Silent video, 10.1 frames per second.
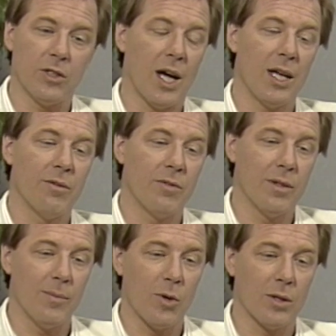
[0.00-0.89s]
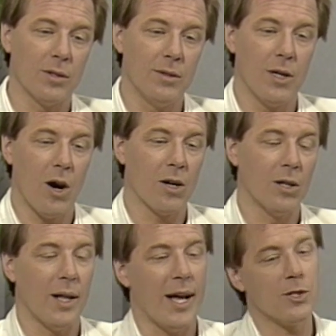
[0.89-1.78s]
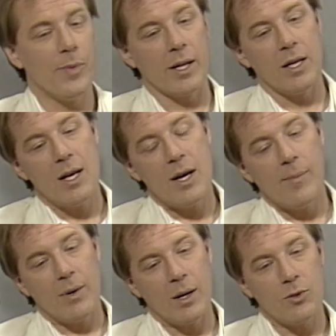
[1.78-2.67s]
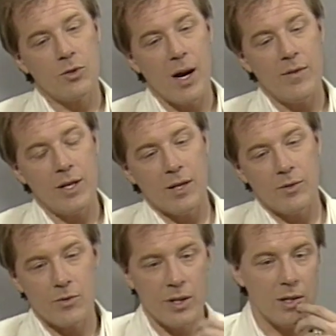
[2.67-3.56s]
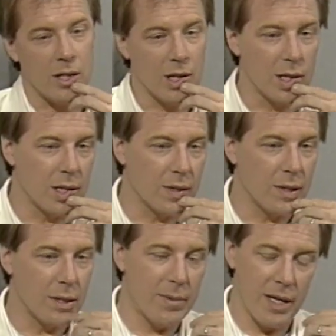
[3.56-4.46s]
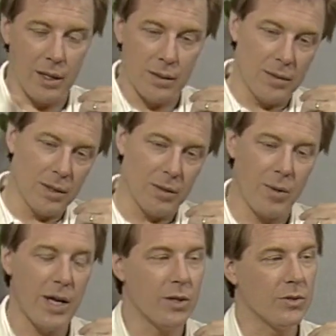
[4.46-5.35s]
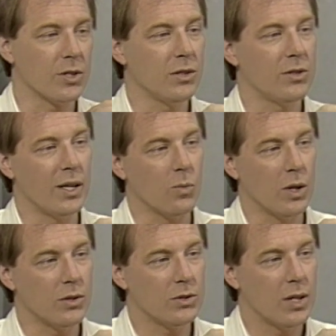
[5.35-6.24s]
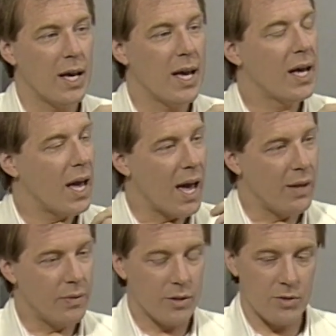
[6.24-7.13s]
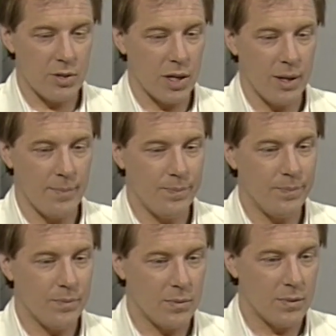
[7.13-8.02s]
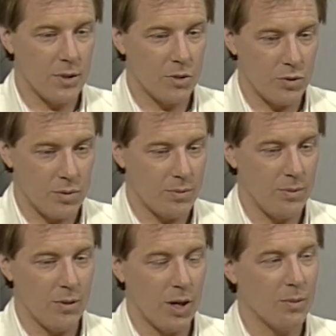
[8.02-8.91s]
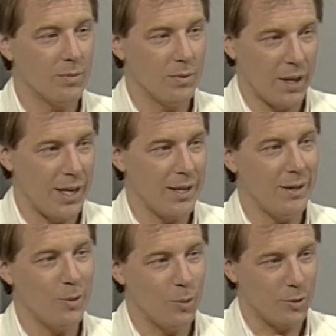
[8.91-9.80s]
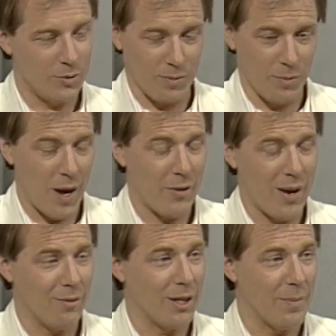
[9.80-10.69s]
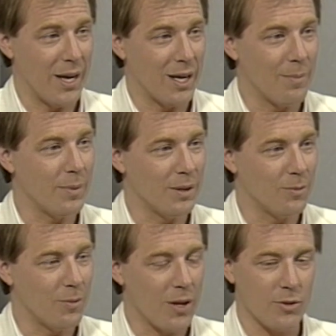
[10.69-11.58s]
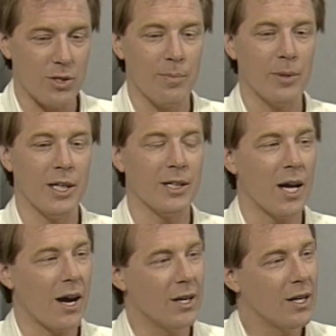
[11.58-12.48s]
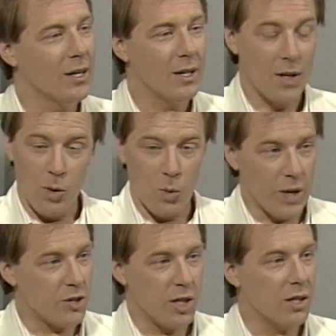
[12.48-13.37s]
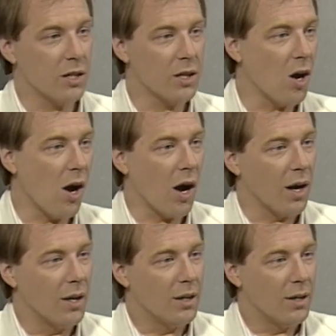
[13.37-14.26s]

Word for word: is kind of in a more carnal aspect, but I was driving down the street, uh, going to make a, a, right on Sunset once, and this um, this young lady who was rather heavily made up and rather skimpily attired reached into the car